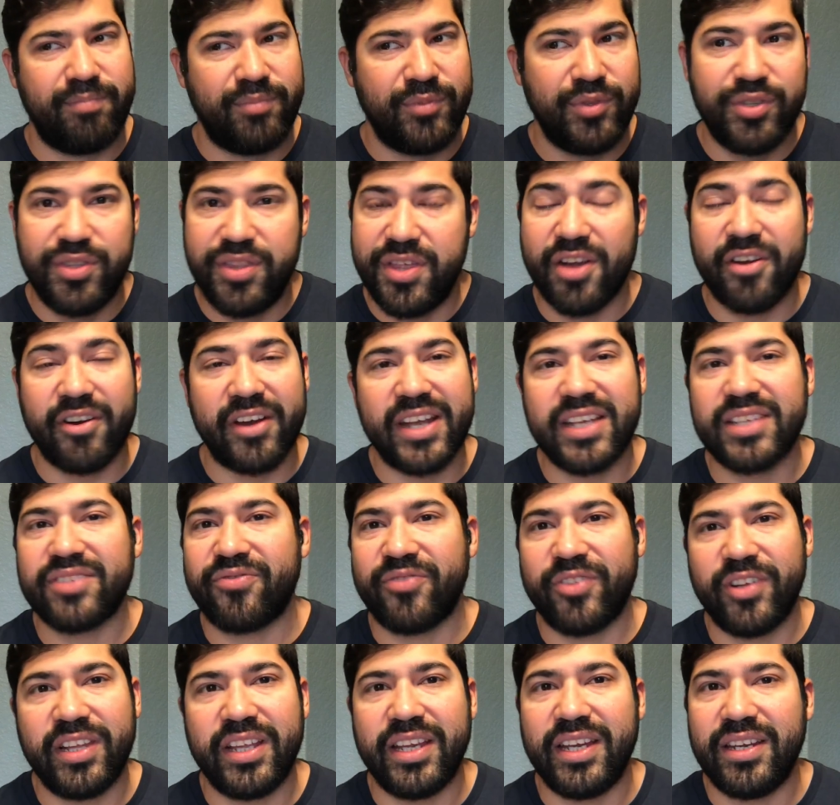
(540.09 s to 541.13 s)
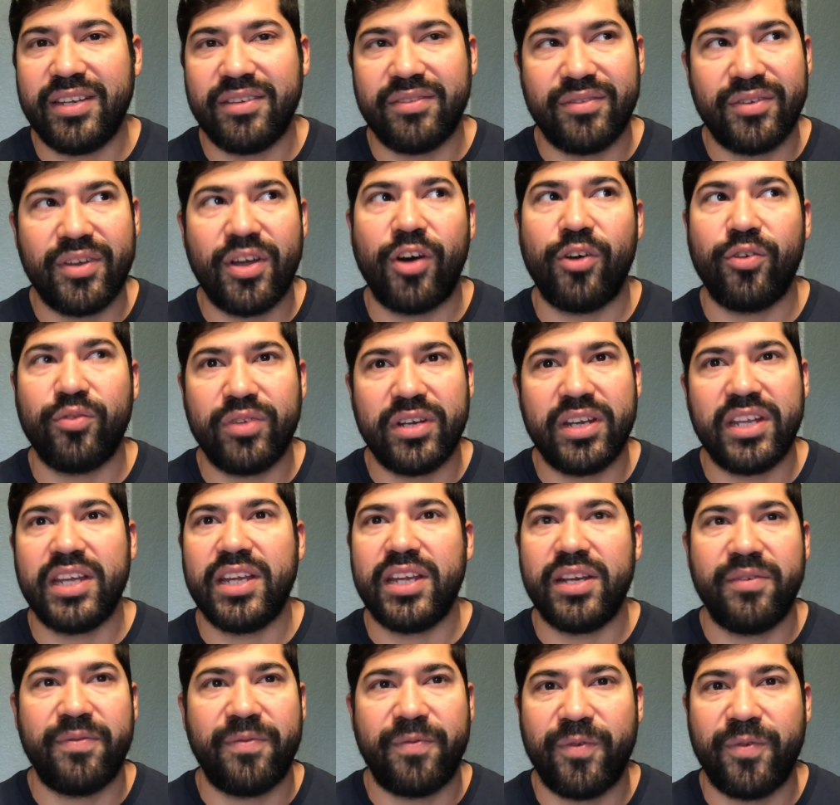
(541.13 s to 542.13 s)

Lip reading: there is really no need